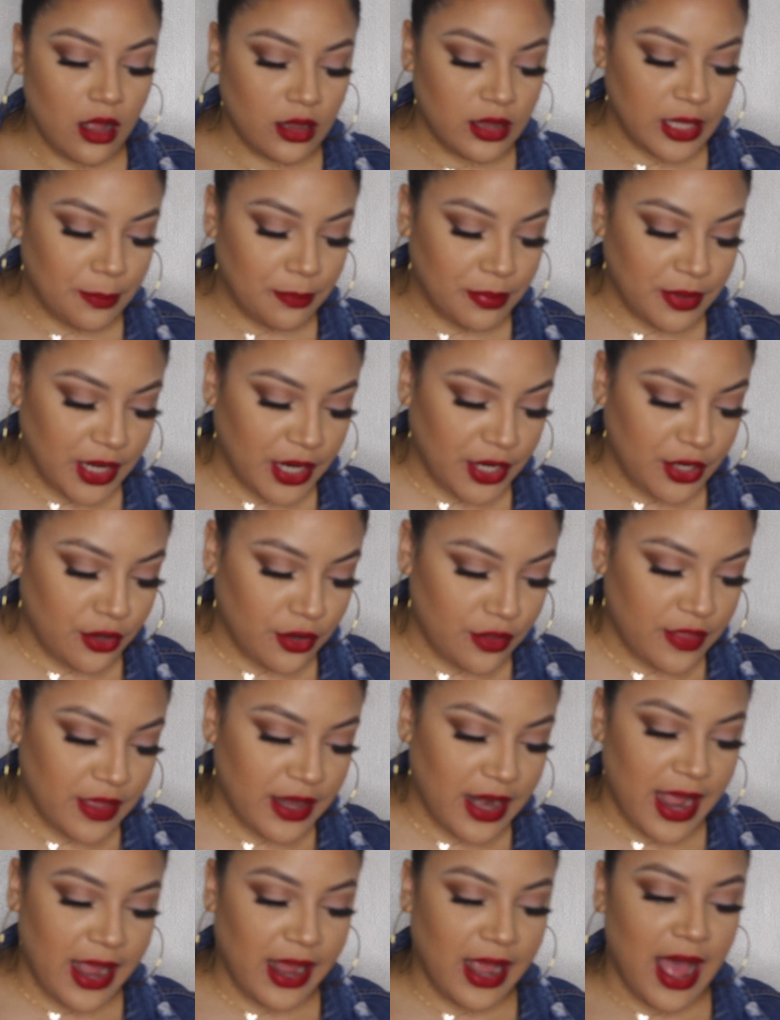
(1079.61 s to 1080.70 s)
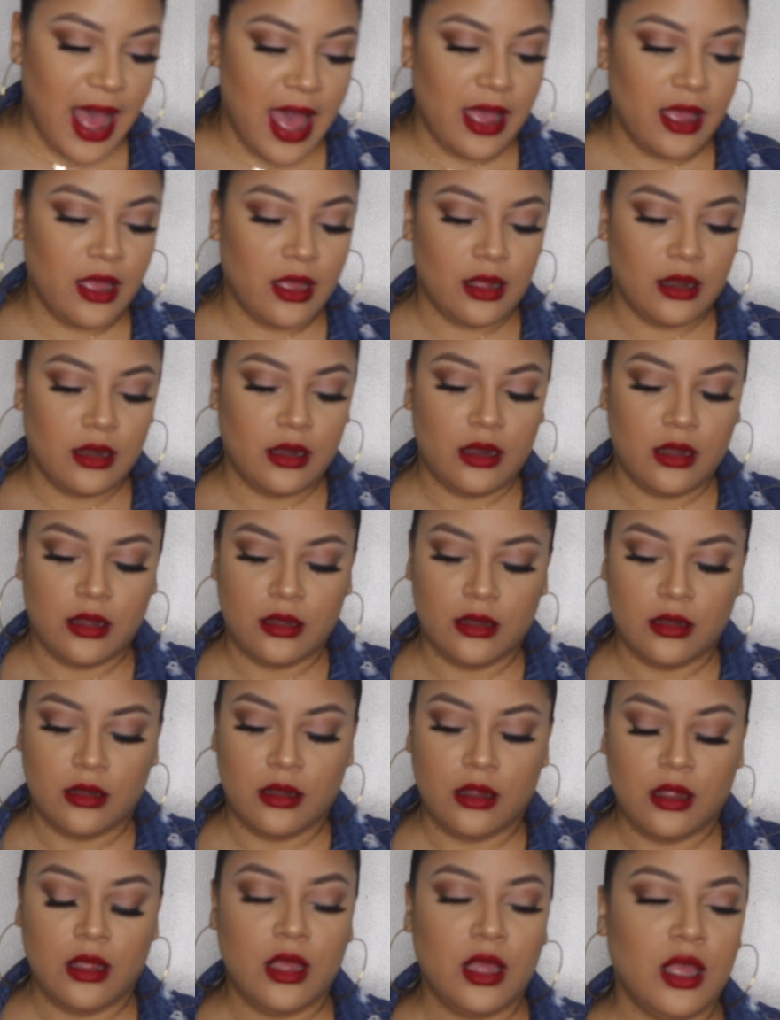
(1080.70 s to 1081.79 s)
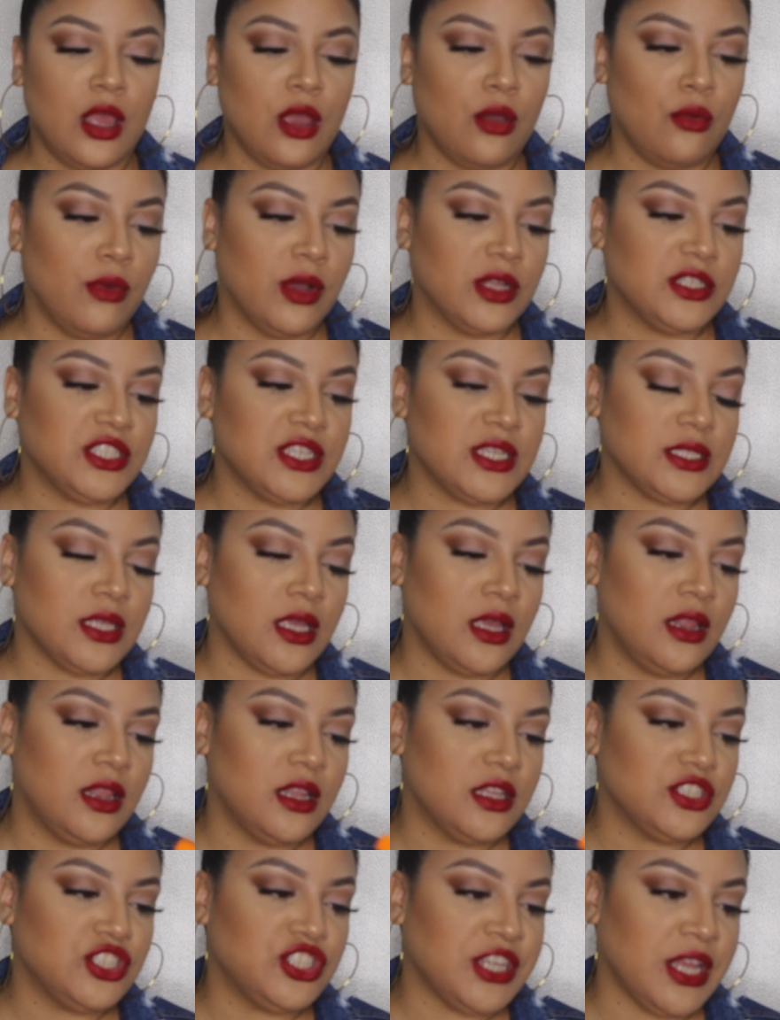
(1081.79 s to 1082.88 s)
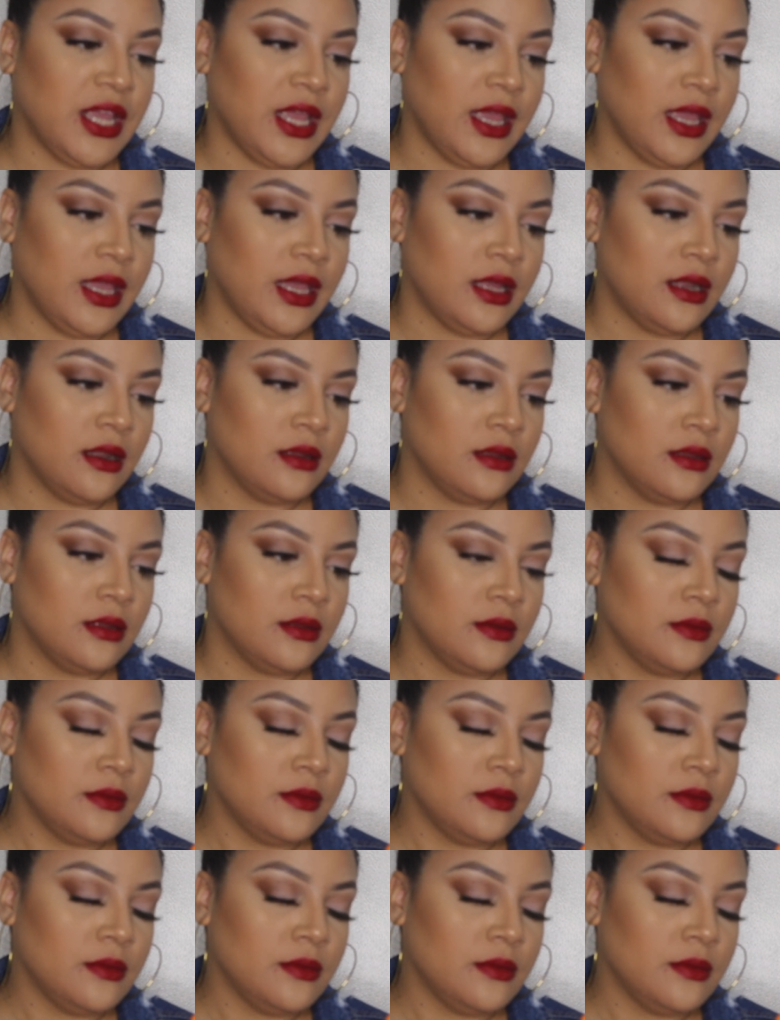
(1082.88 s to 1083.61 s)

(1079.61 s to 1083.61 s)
lip liner that I got, which is in the shade